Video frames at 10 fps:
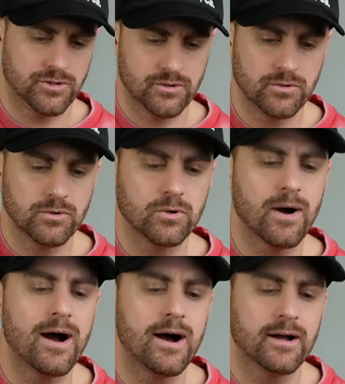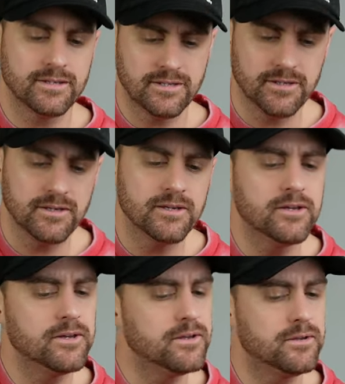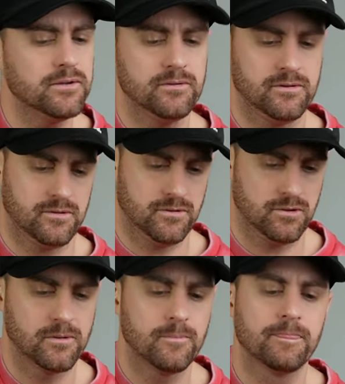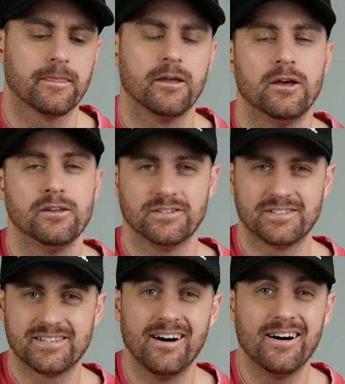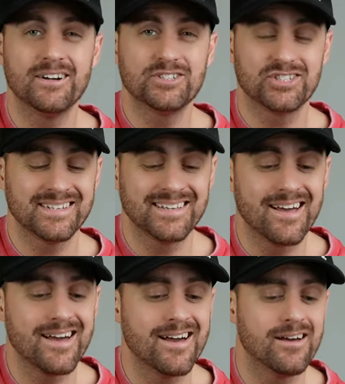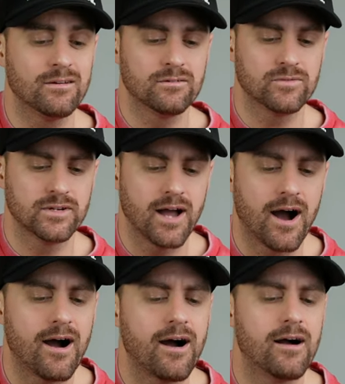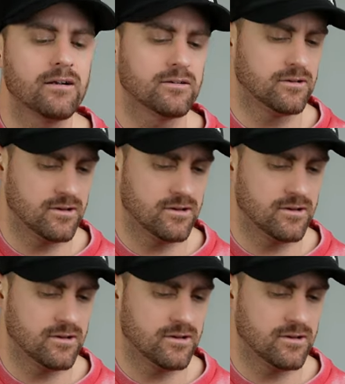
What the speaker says: You are here, you're touching every heart.